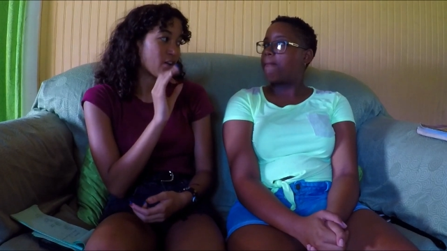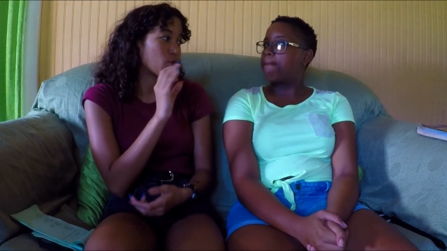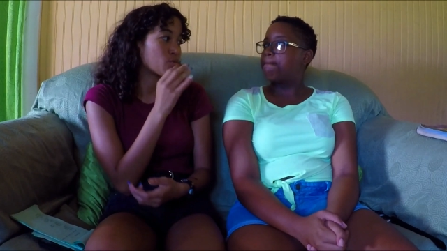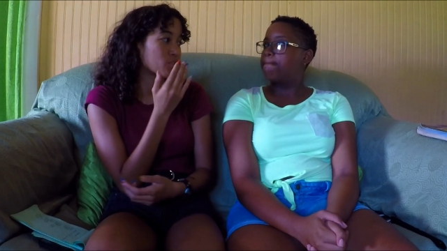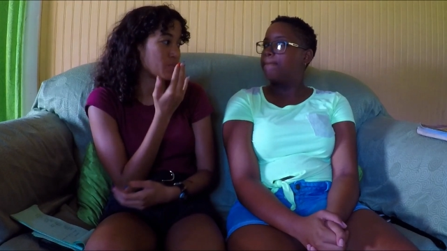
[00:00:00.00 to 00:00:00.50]
Speaker 1: I
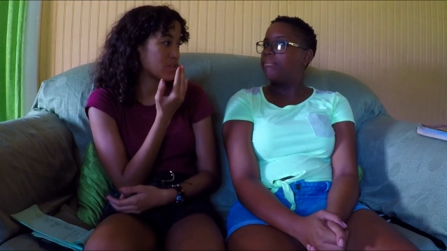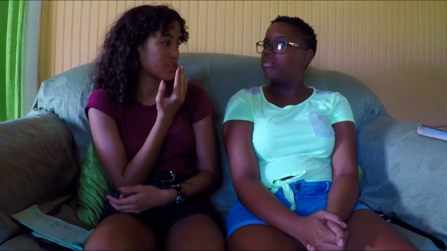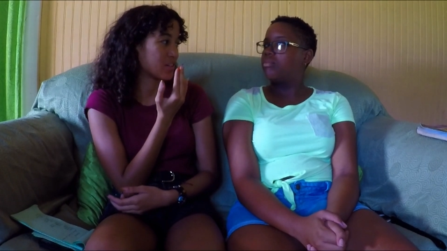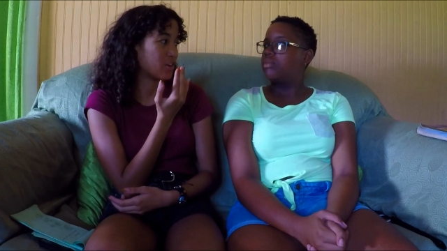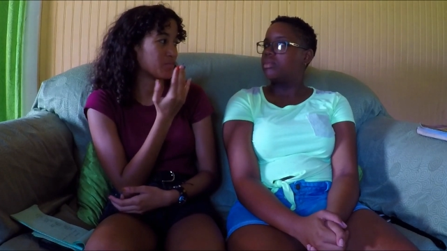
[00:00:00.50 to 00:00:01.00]
almost spit
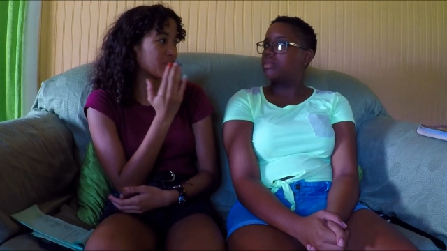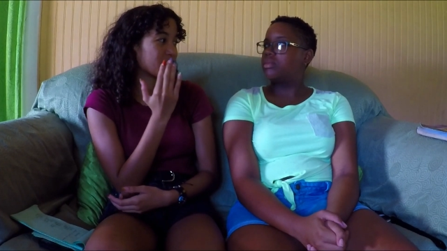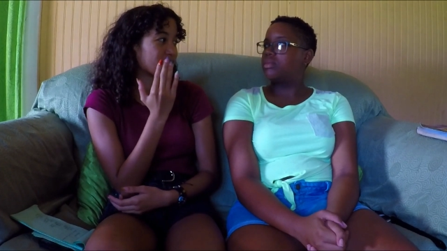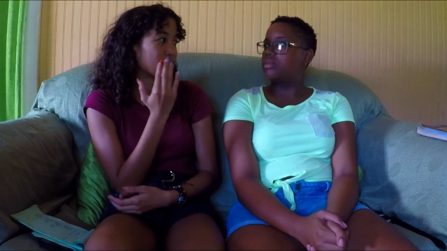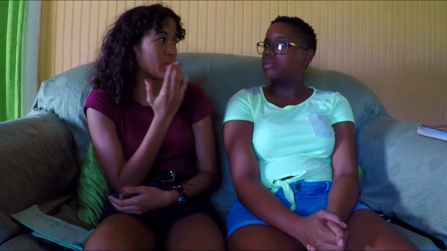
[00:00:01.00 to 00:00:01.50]
it out
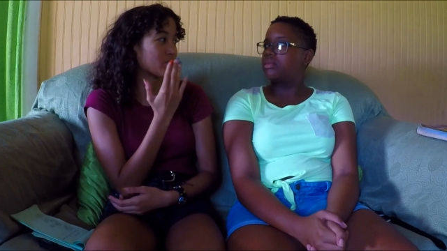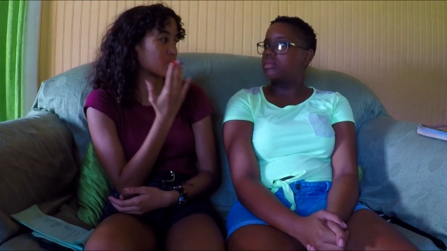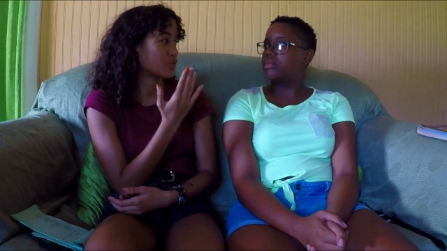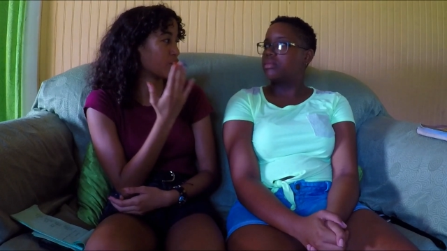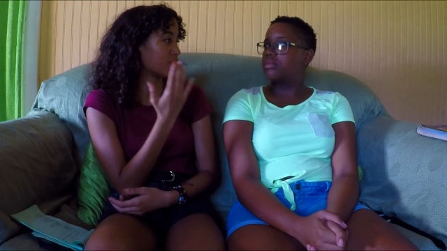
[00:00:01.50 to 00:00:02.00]
because it
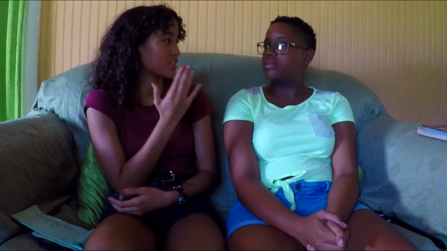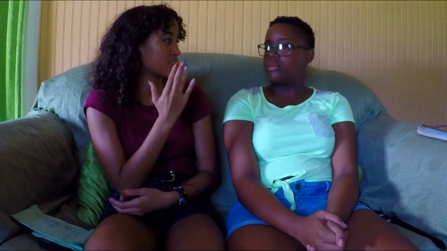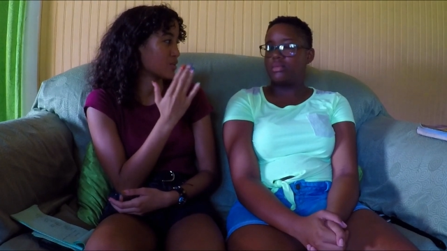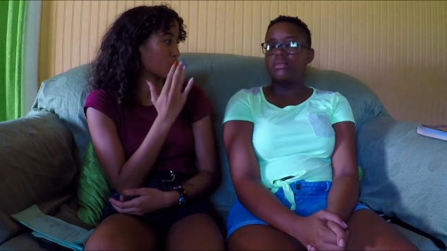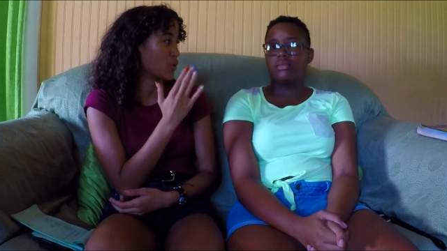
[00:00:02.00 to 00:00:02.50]
was not the
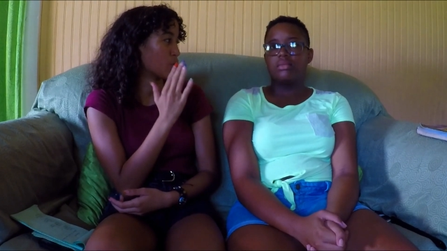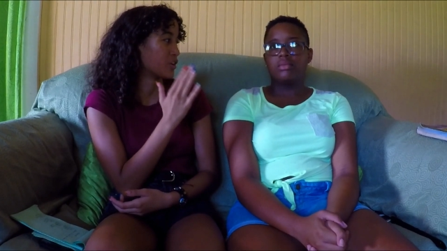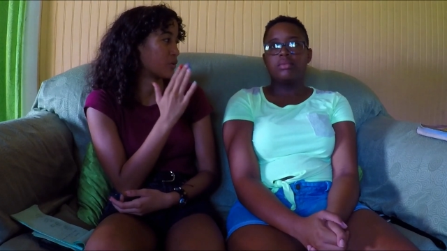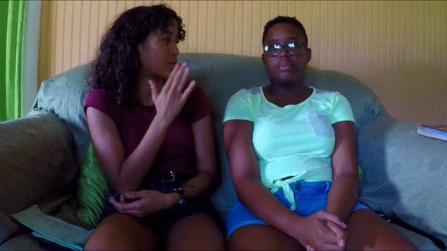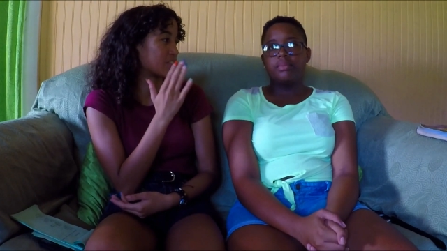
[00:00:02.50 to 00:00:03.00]
same
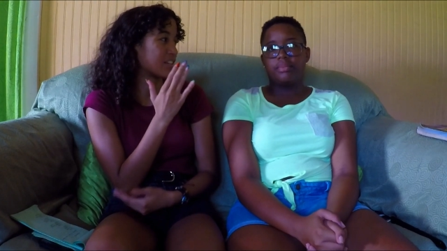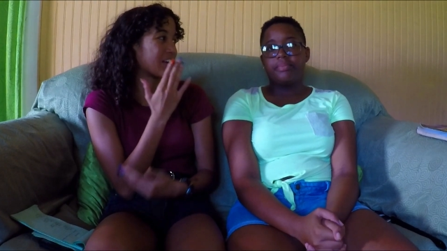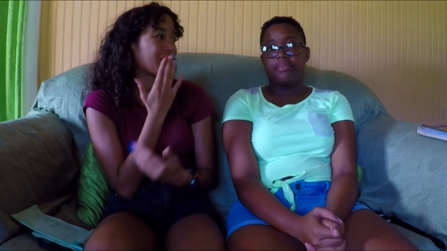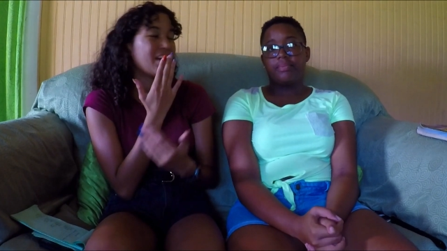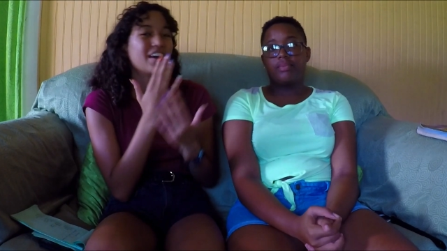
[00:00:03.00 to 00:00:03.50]
coconut water.
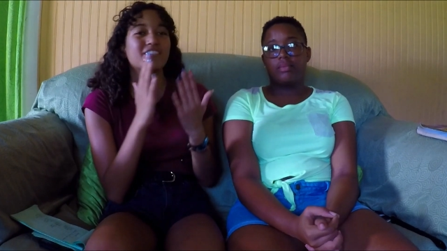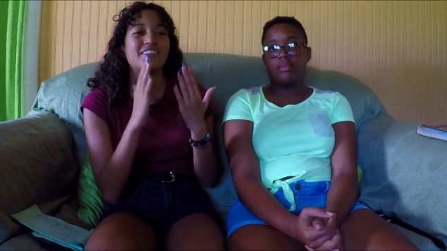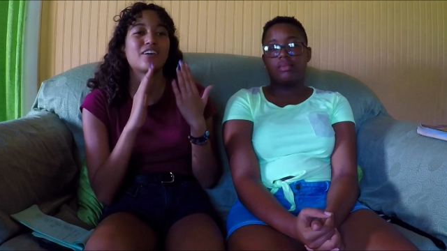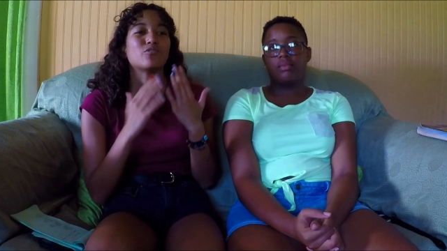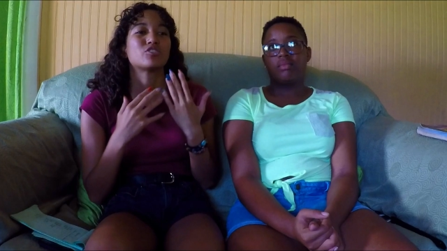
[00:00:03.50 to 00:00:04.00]
Like
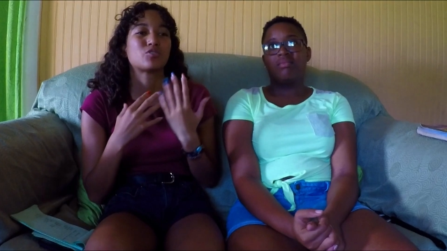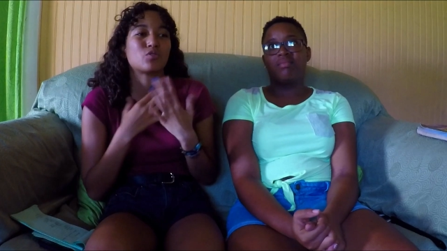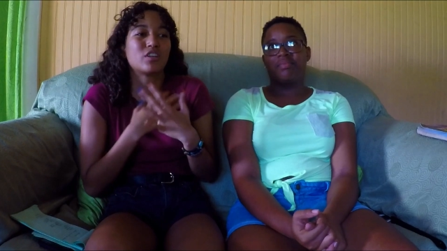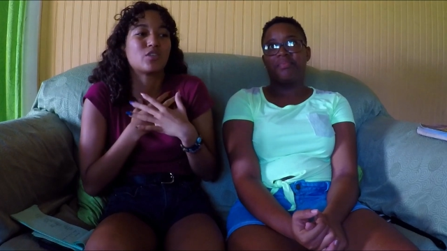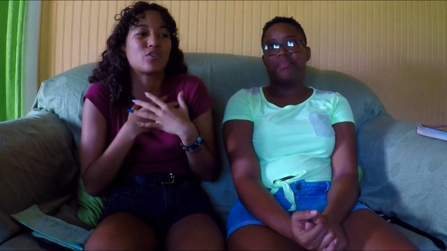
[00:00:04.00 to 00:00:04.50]
that was
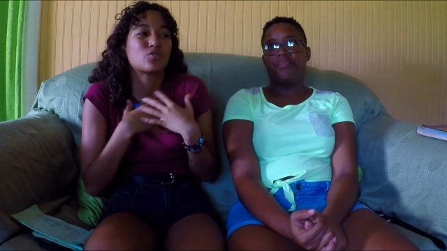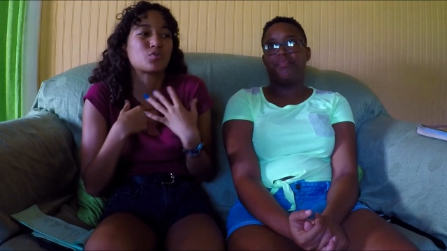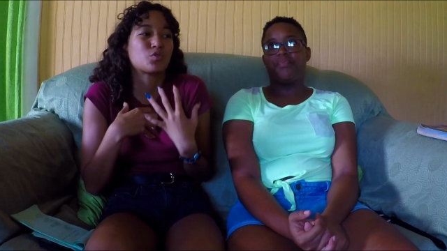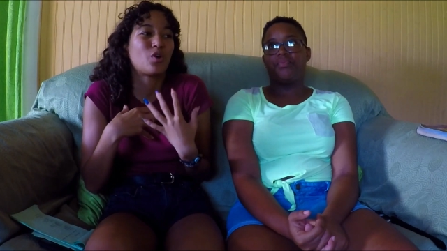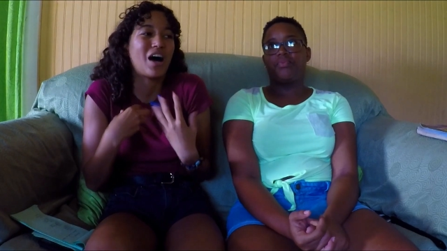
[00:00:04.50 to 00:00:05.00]
so. It was
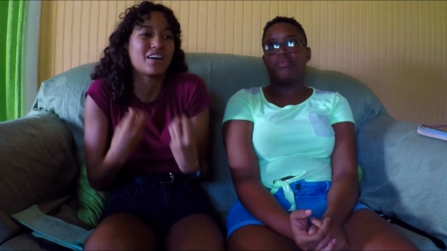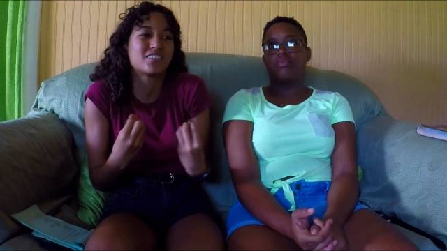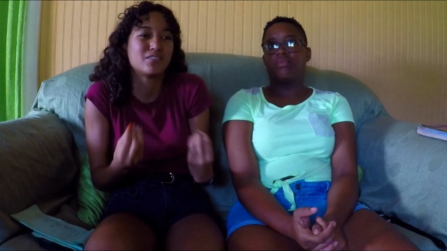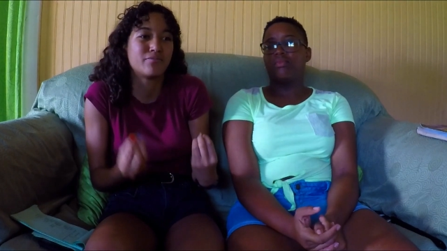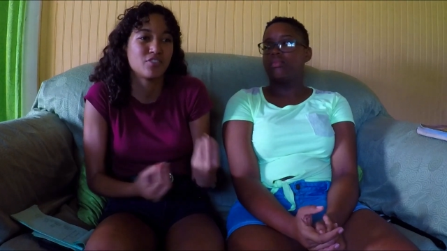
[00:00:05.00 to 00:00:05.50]
so
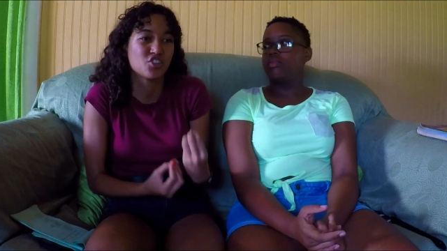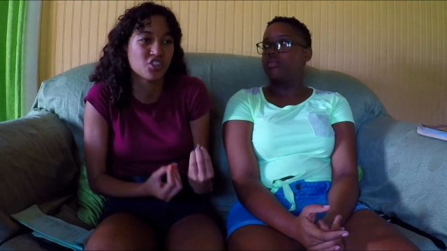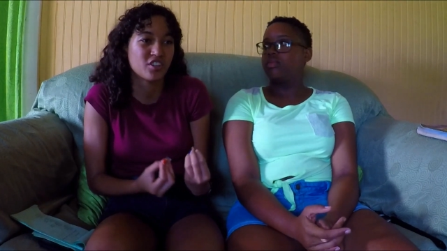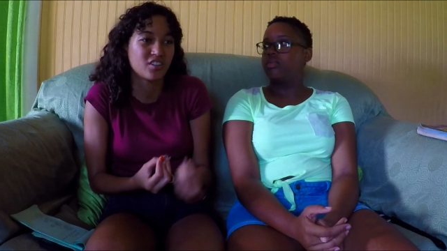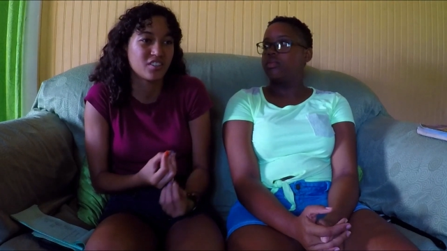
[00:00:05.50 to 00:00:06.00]

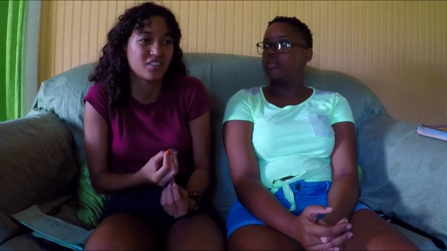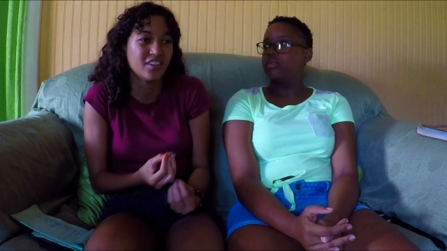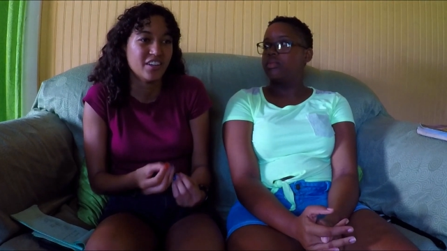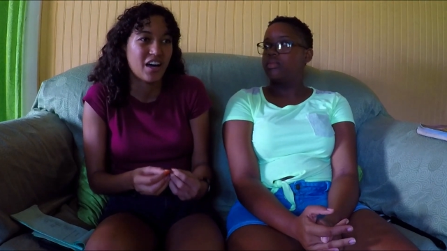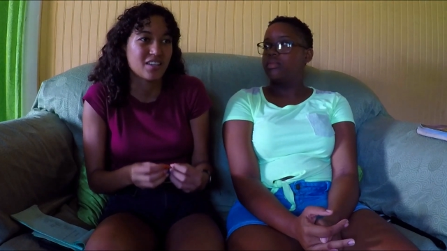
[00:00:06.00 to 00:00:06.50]
artificial
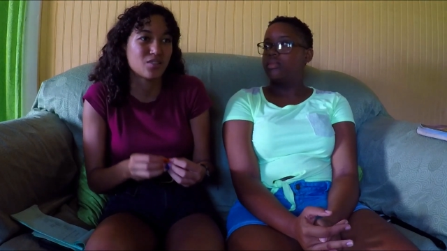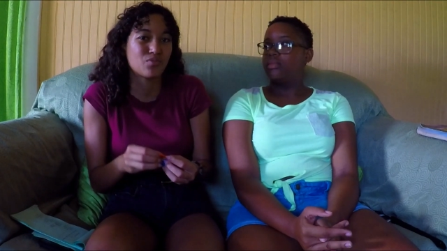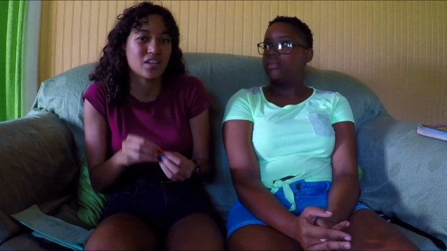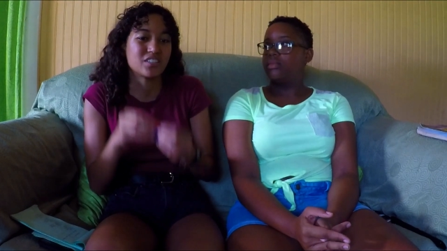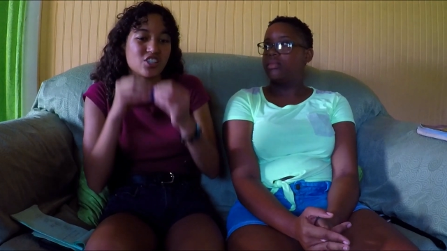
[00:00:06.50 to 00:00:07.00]
as
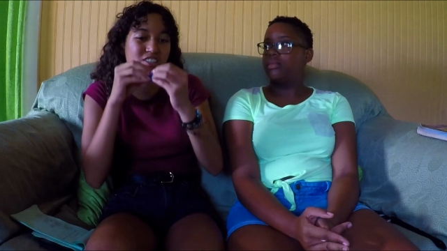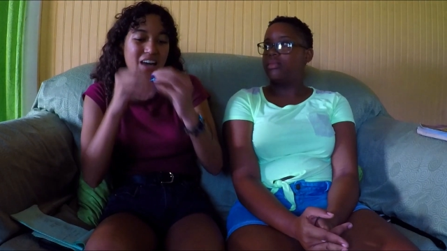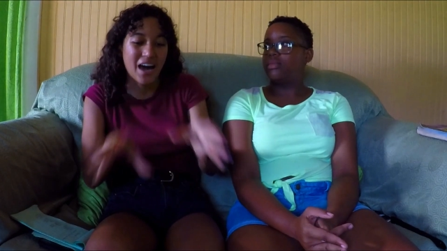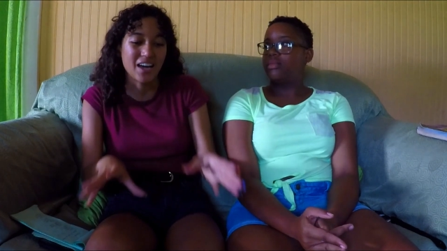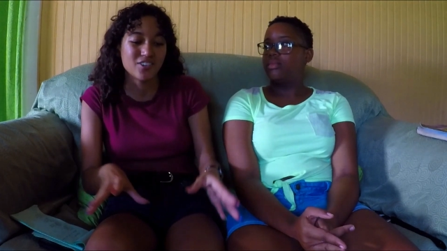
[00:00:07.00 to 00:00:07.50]
if like they
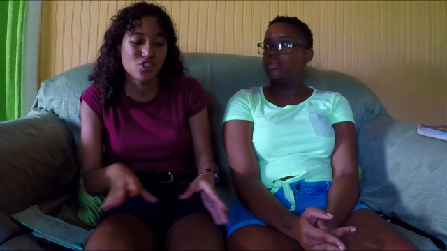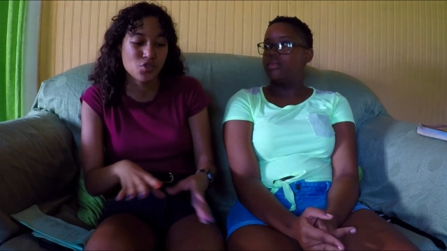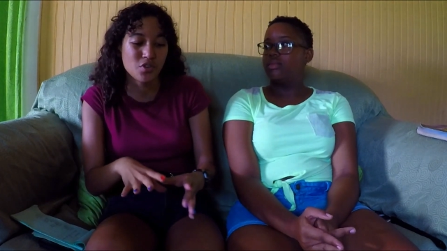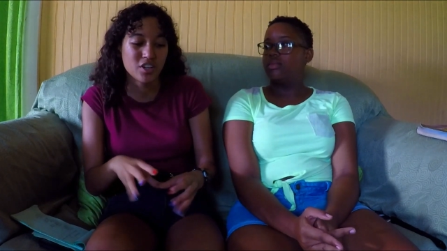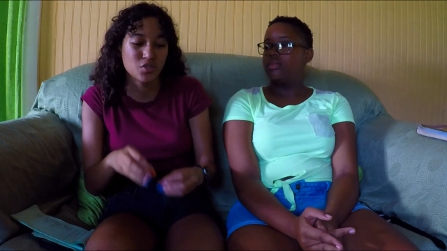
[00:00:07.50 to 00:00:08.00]
just add
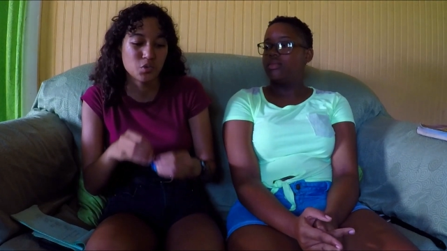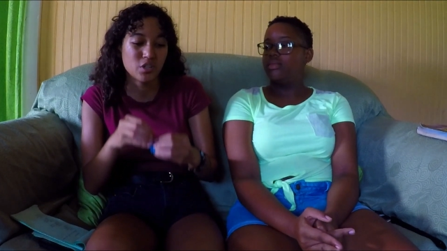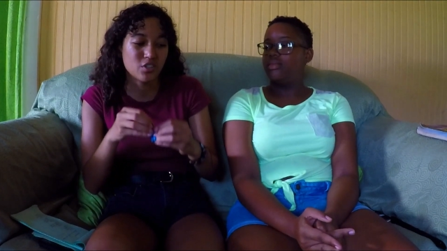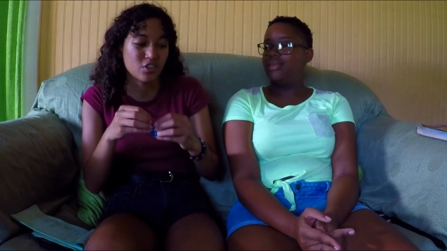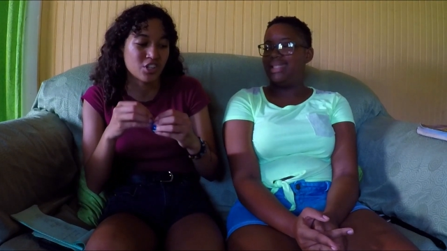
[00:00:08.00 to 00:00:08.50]
sugar to
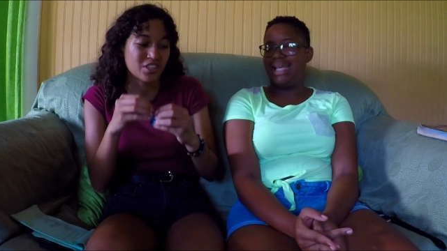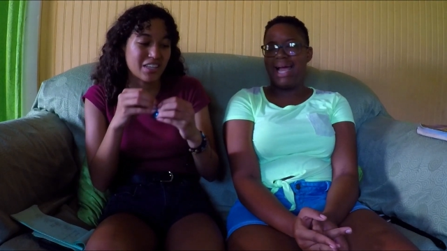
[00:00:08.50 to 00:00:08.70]
it or they just